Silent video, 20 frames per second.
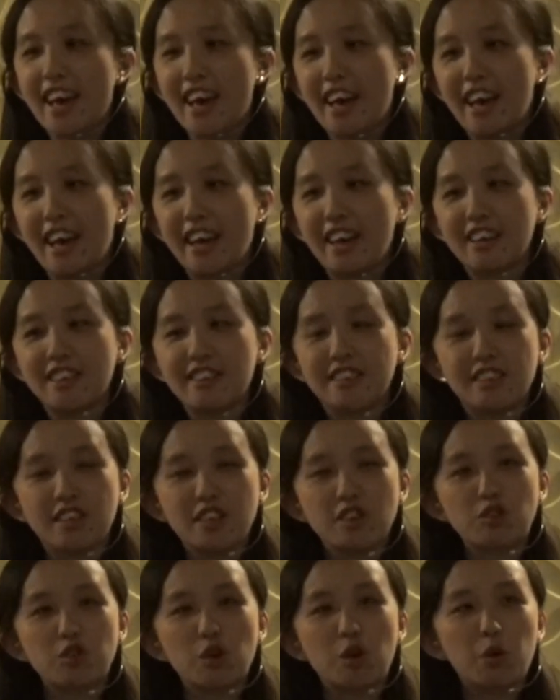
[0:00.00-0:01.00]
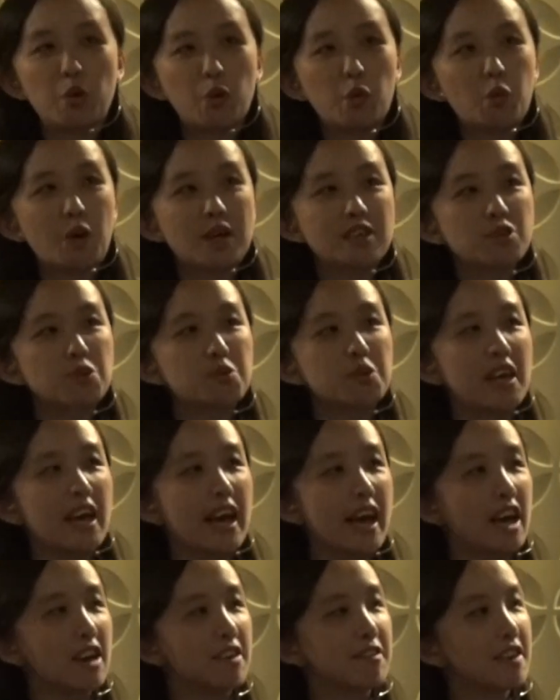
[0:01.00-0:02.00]
And so once we
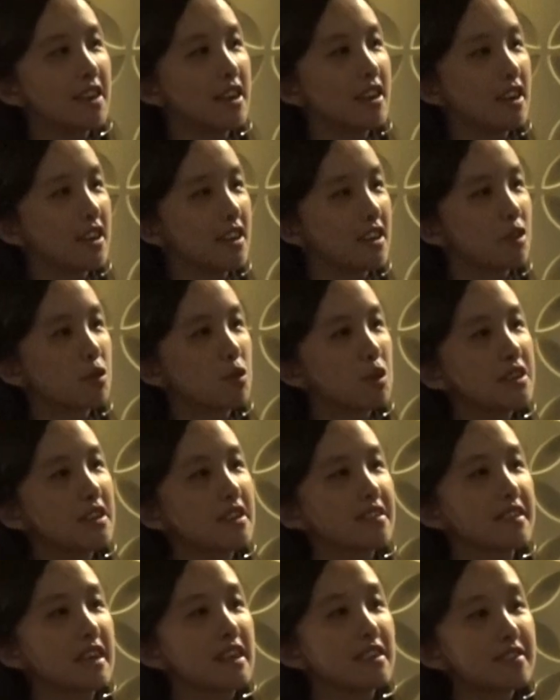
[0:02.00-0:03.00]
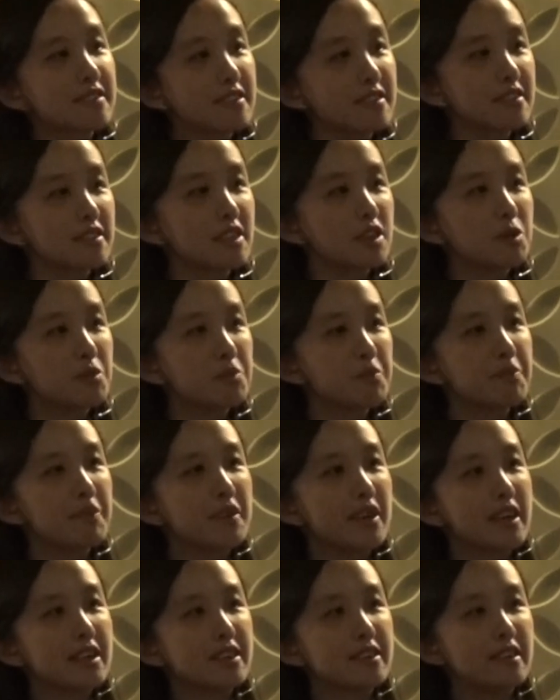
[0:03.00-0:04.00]
have a good design system,
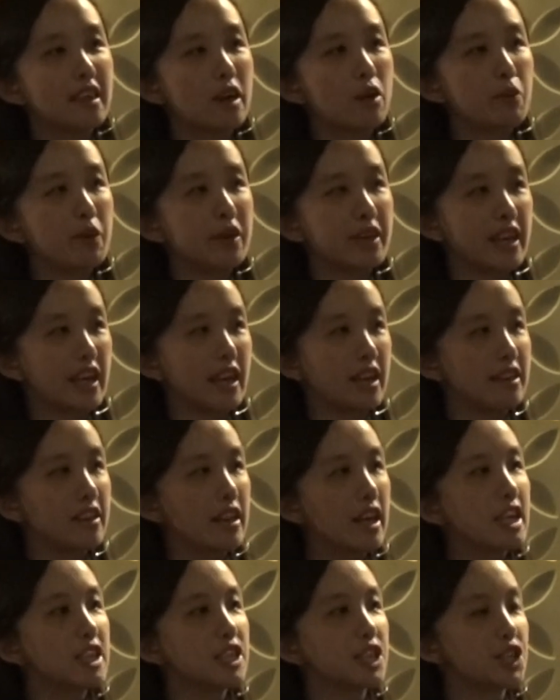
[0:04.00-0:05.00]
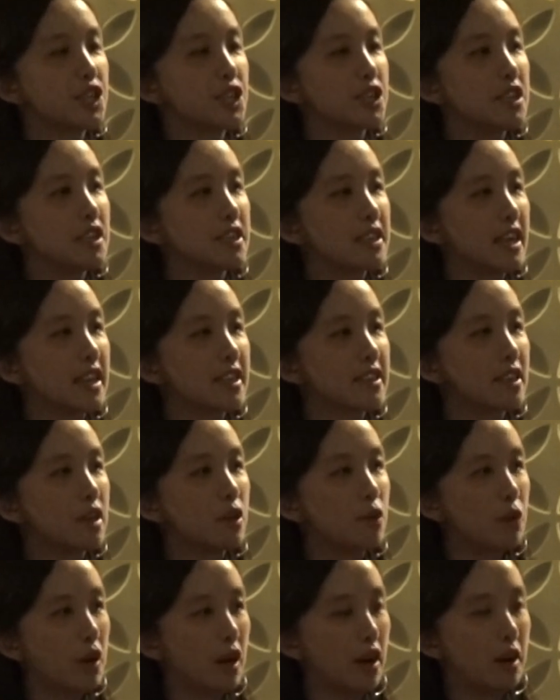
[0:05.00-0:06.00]
then we can ensure that
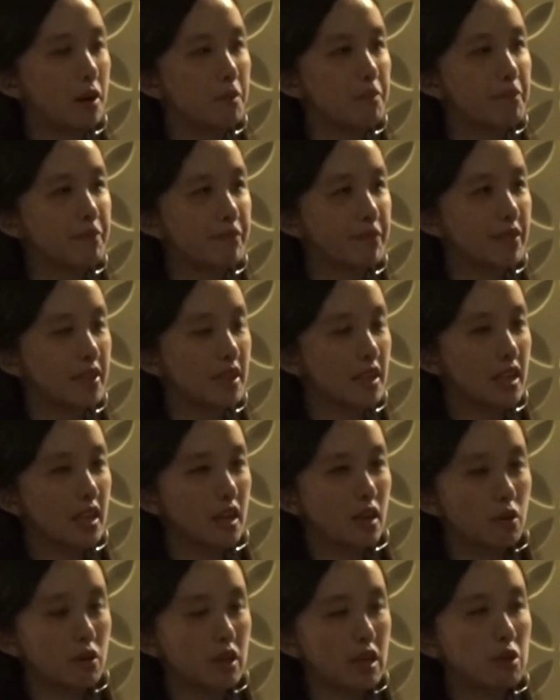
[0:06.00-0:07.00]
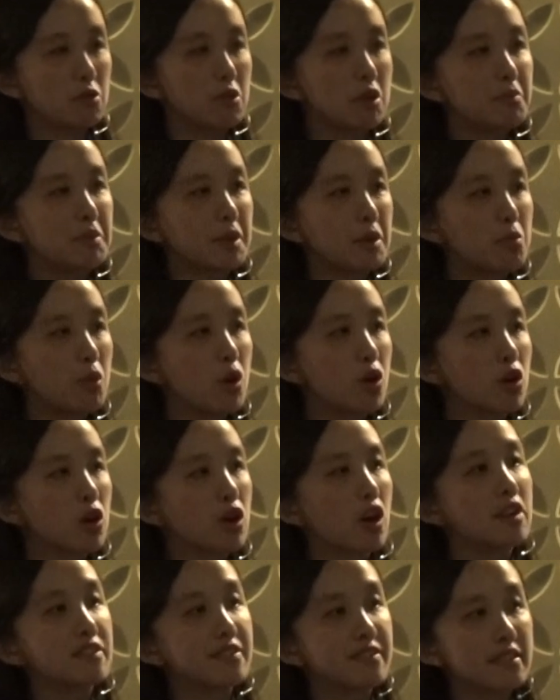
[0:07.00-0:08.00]
it will be more
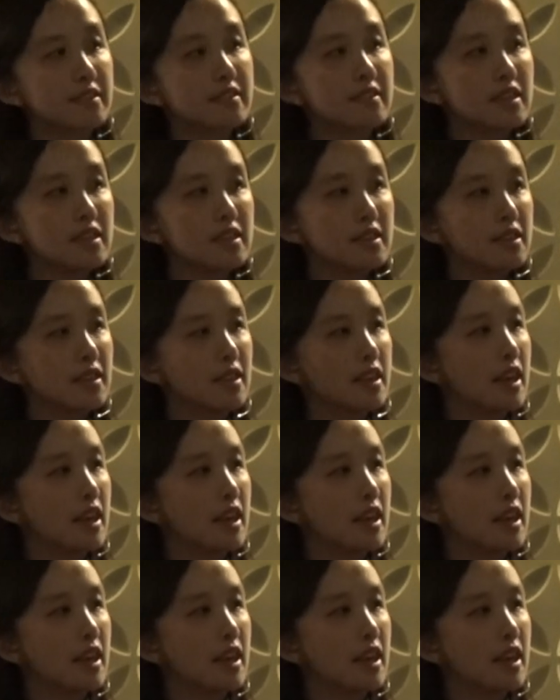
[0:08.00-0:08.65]
consistent,